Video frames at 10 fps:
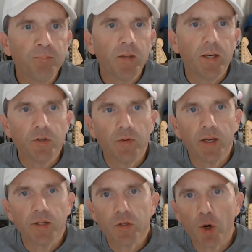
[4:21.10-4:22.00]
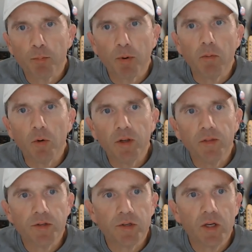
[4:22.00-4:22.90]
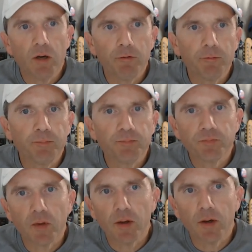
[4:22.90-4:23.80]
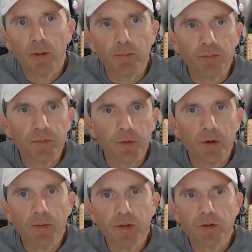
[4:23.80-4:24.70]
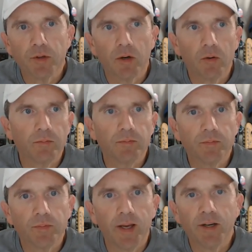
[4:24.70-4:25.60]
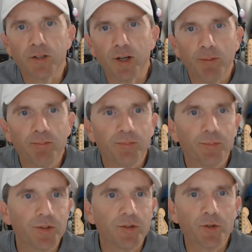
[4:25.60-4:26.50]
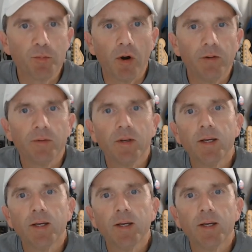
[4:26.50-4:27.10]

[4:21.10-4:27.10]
so they can start promoting this stuff 3 months, you know, ahead of time, which is smart.